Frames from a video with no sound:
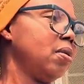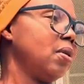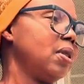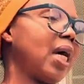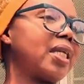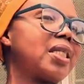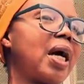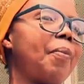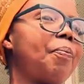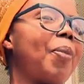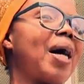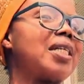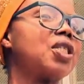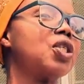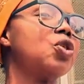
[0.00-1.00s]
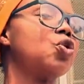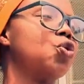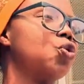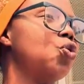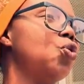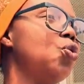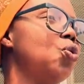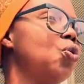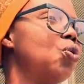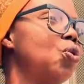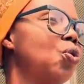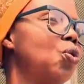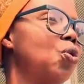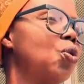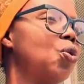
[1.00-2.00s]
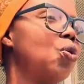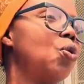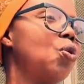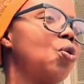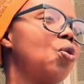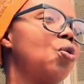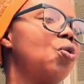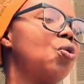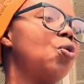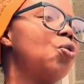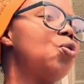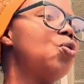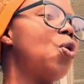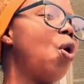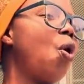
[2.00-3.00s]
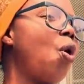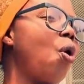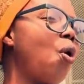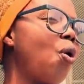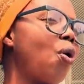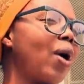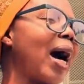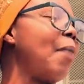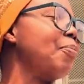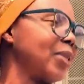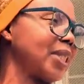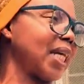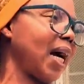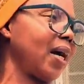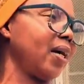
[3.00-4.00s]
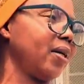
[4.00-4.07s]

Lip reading: that are passing through low capital.